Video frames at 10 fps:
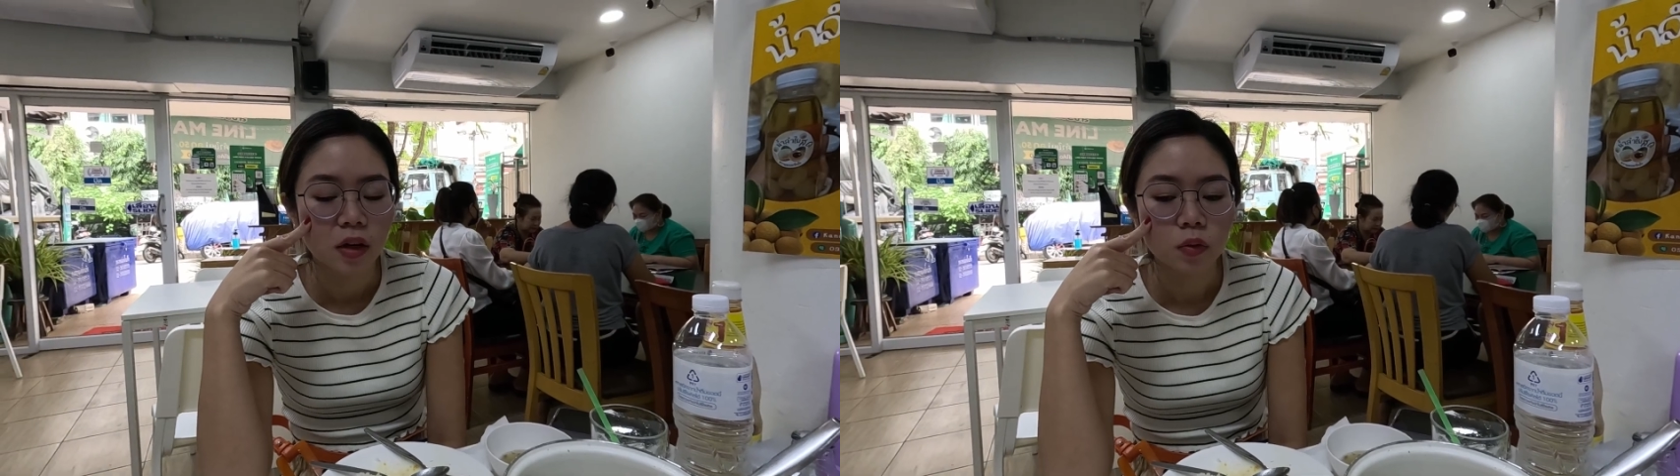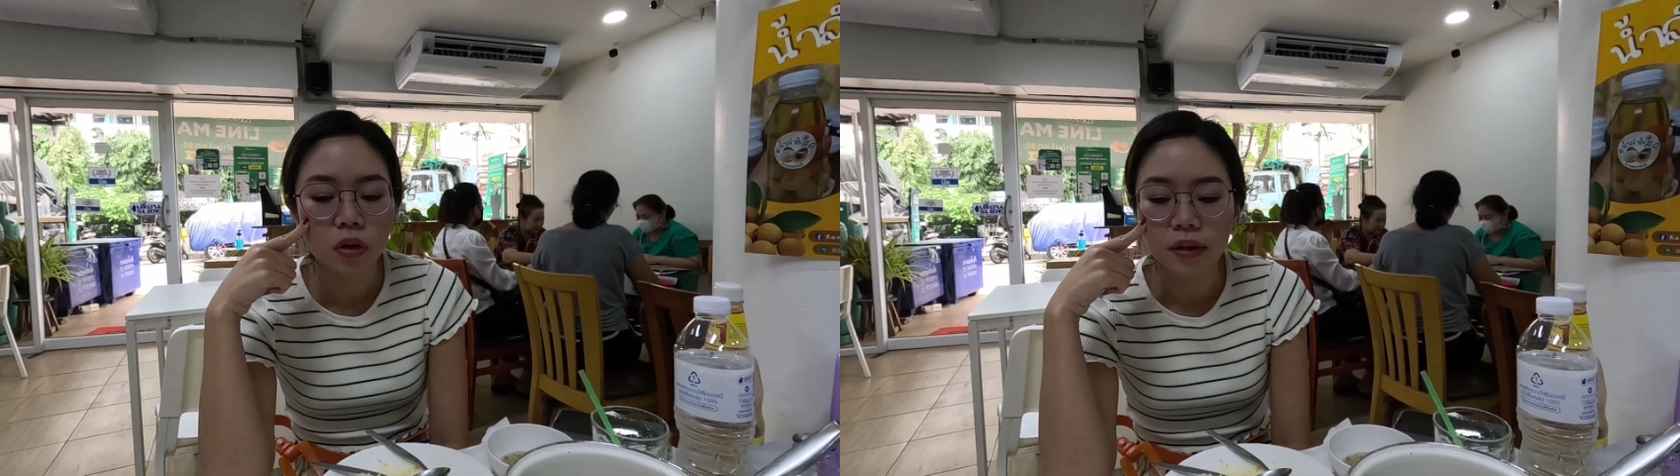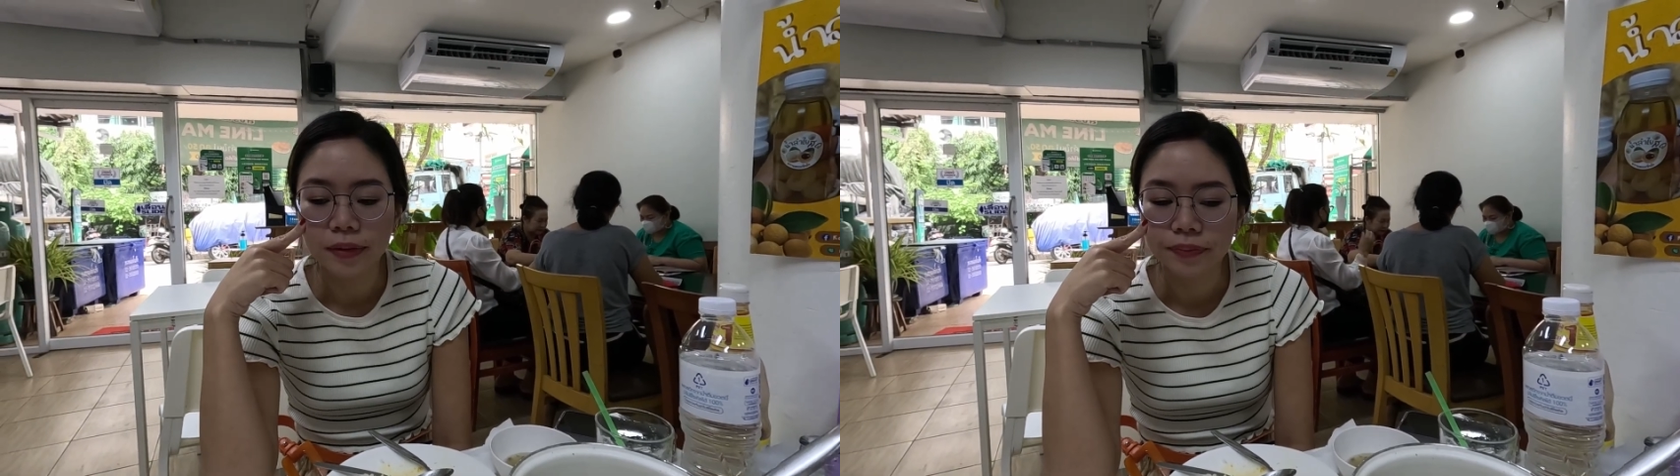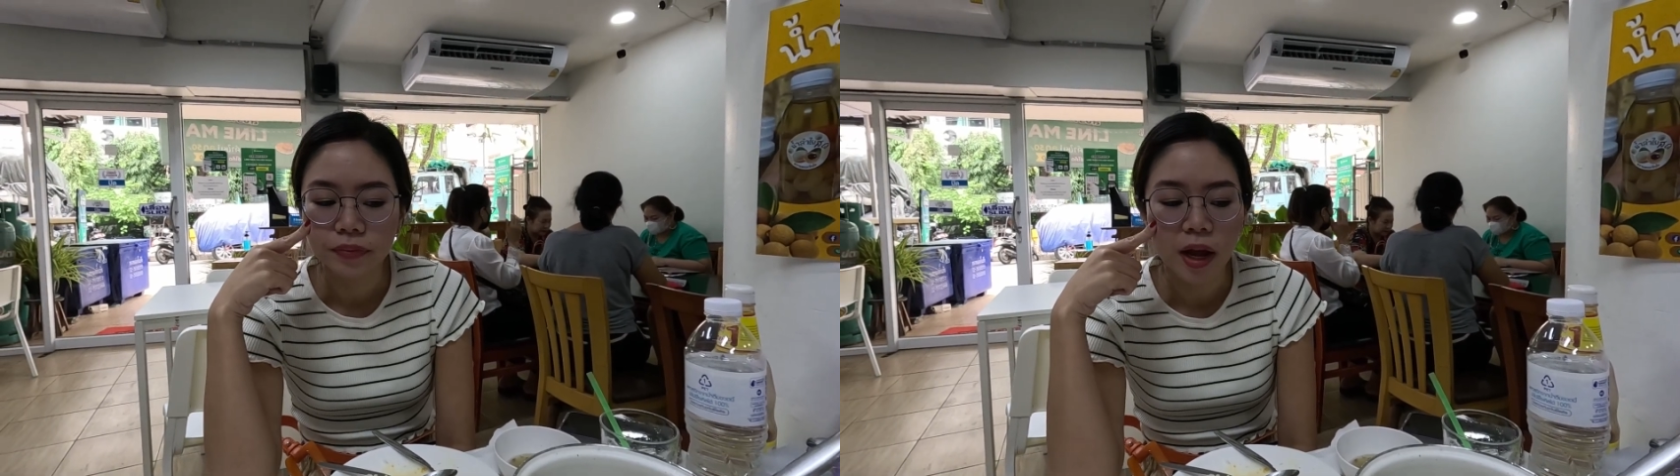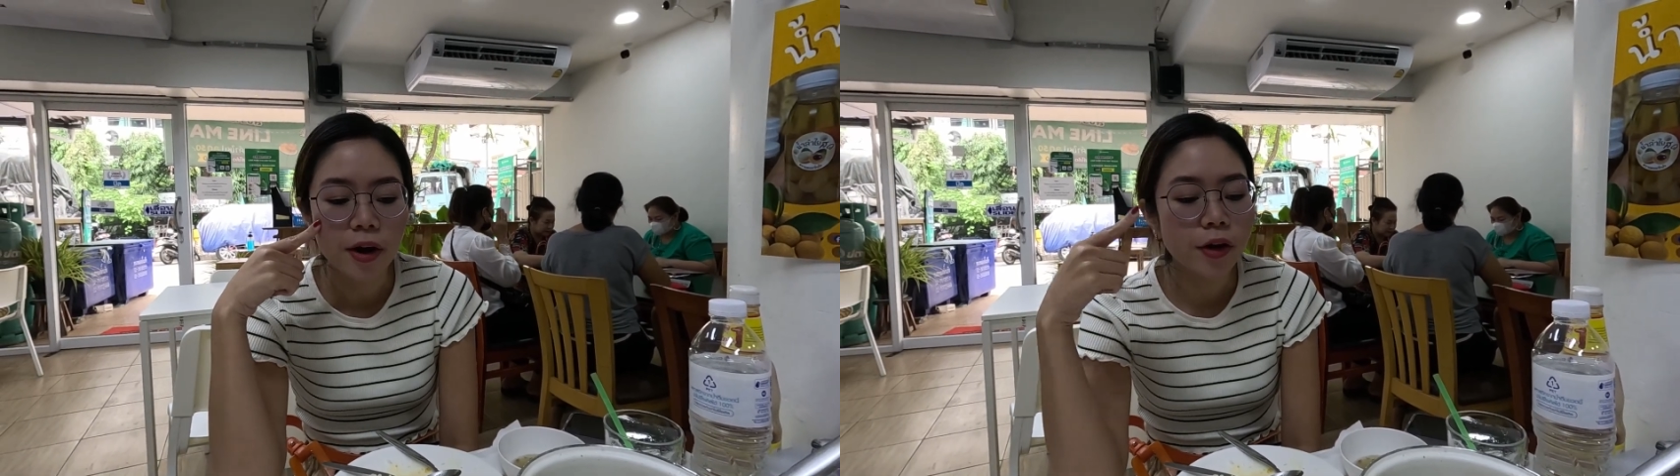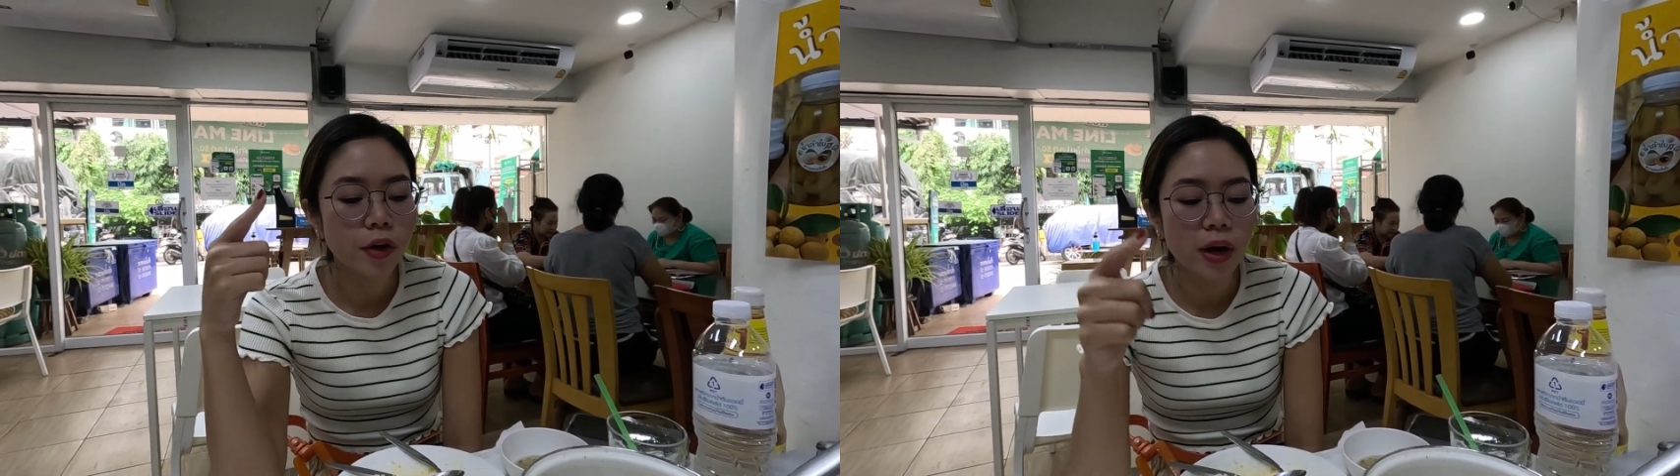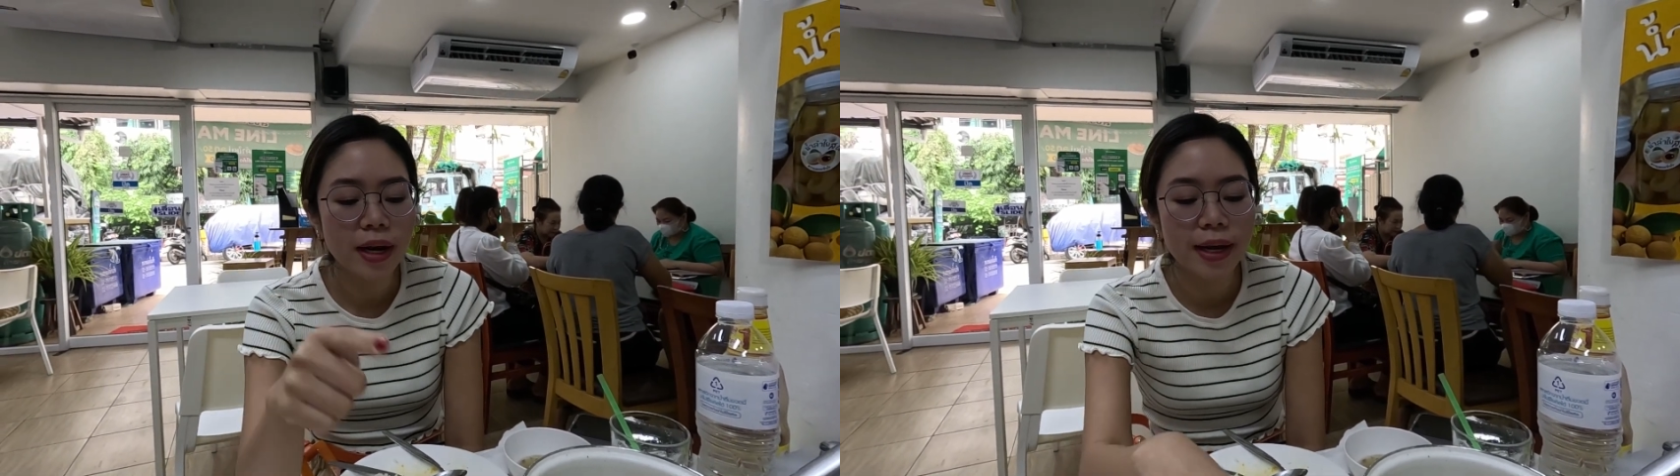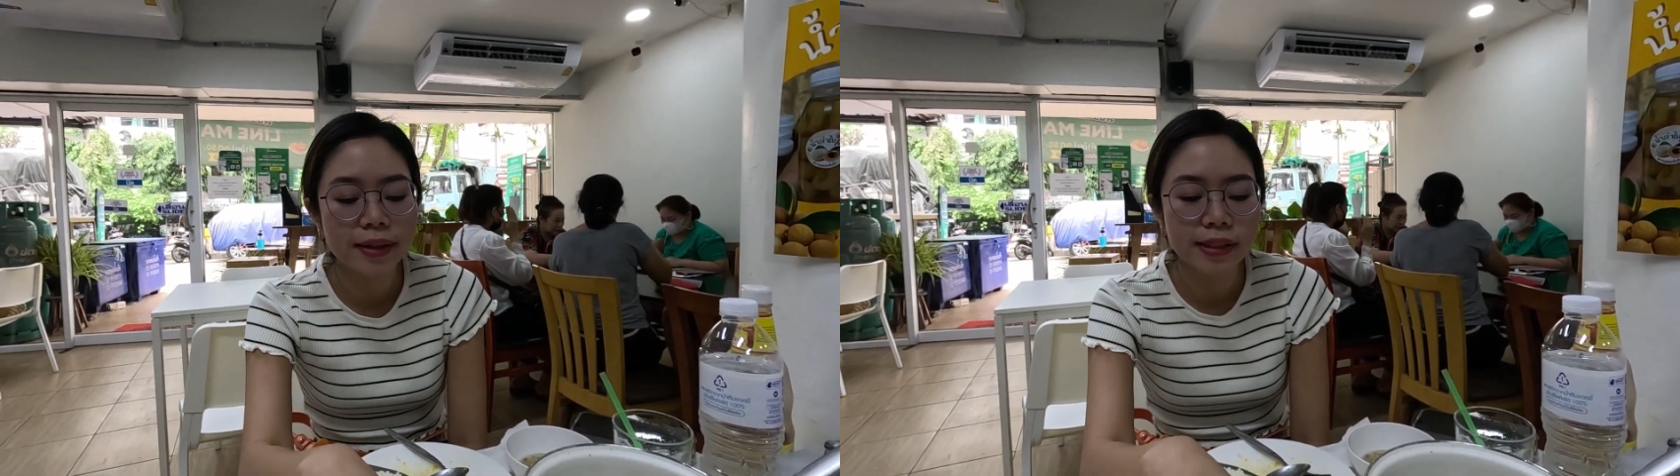Oh, I don't know. I
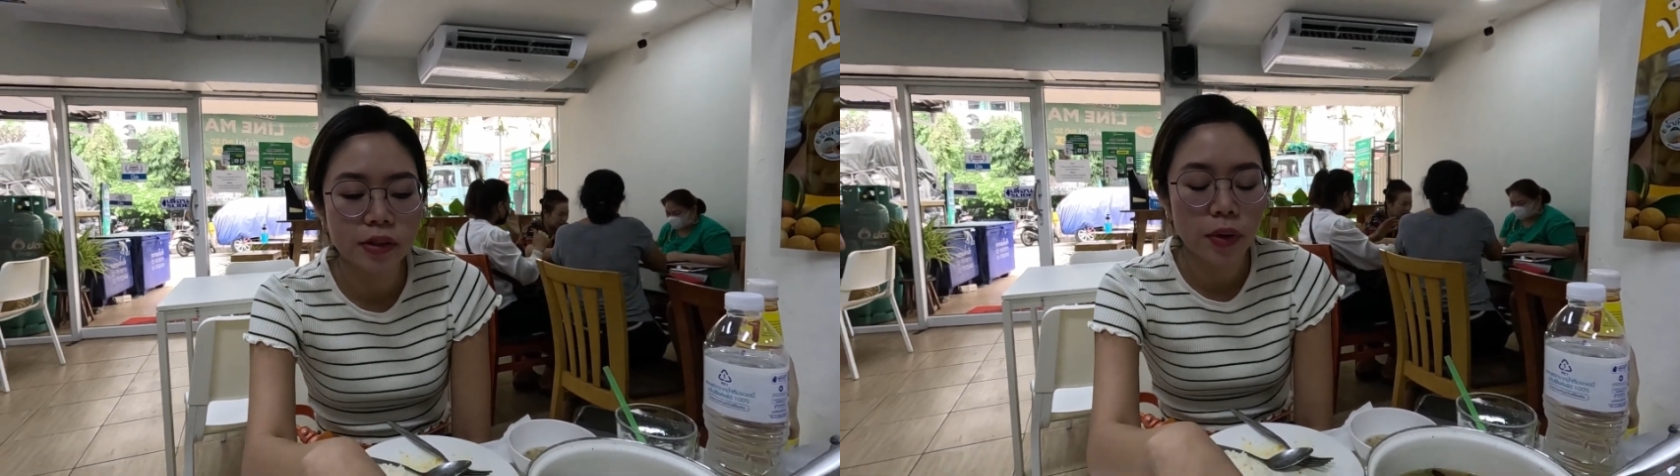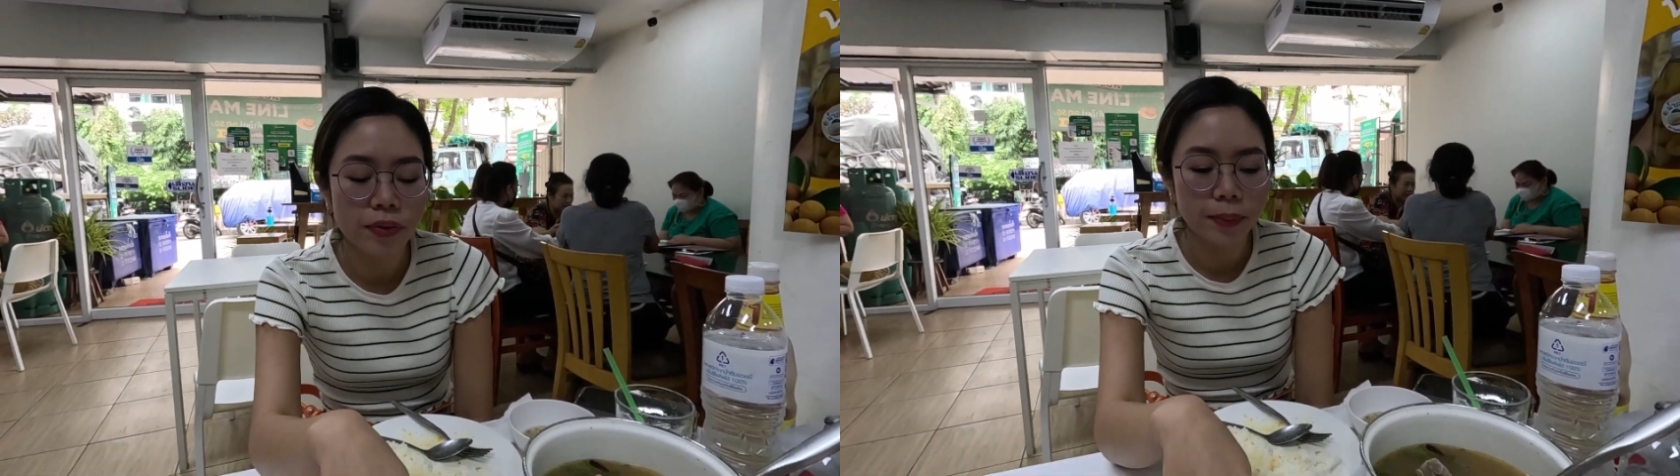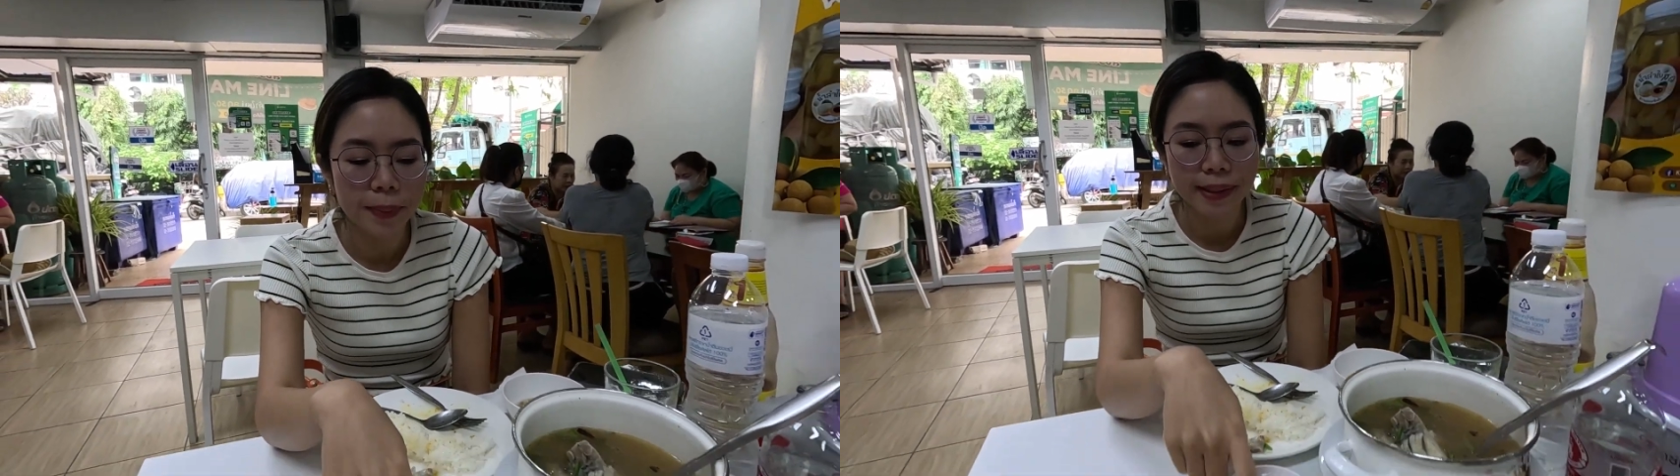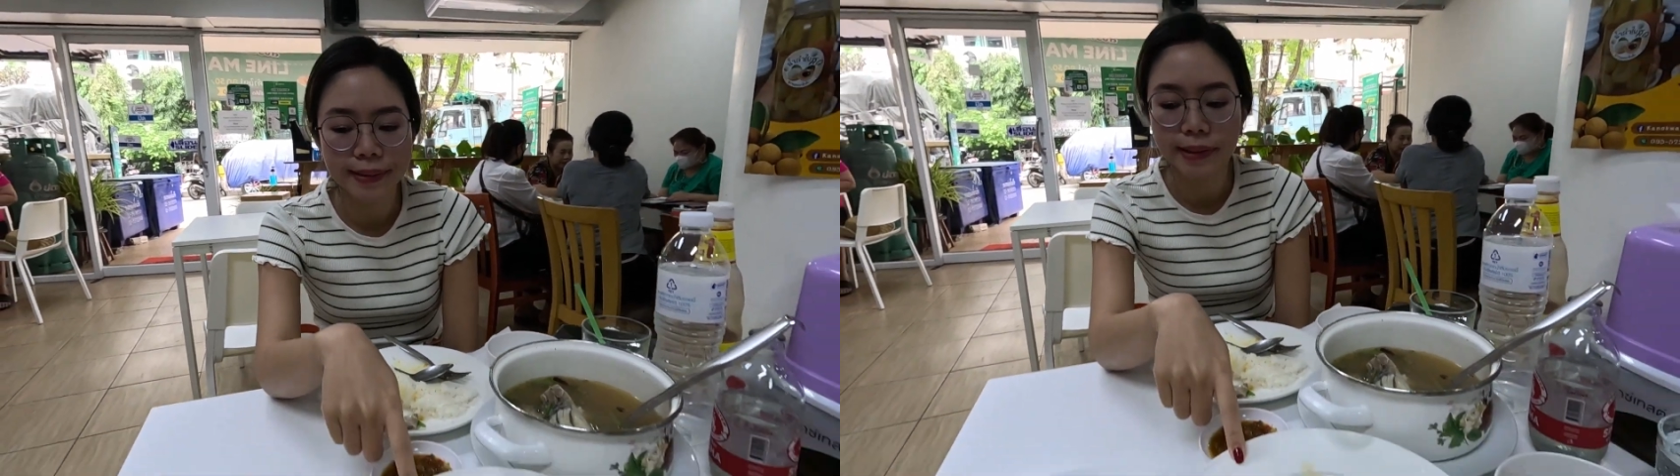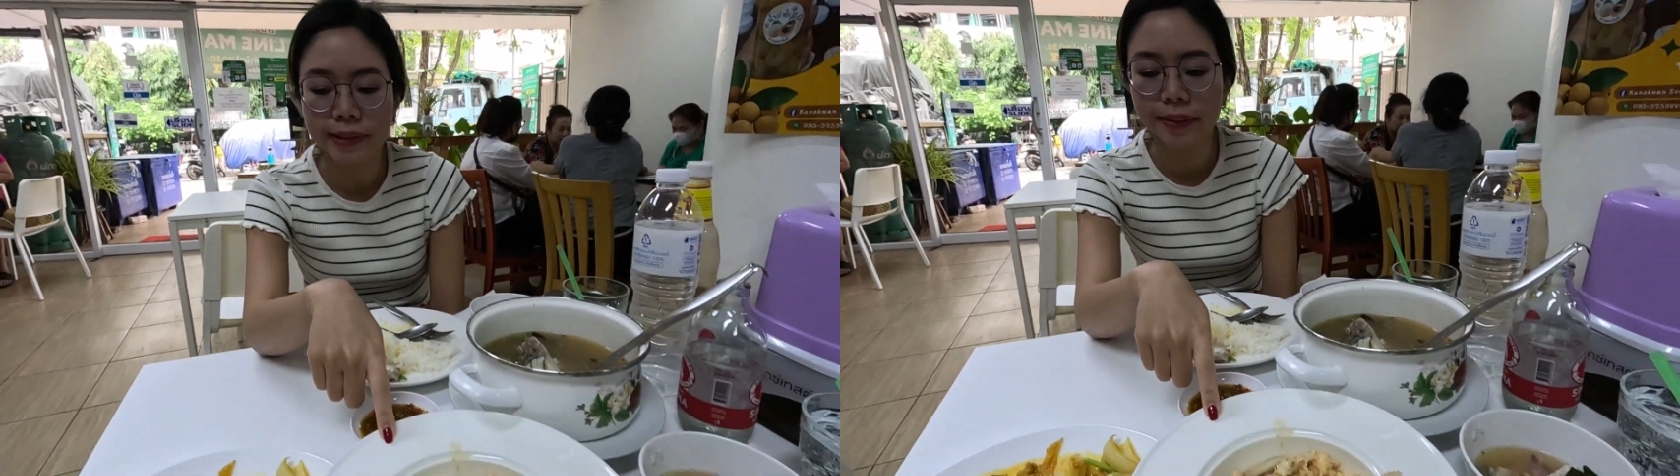like this one the best.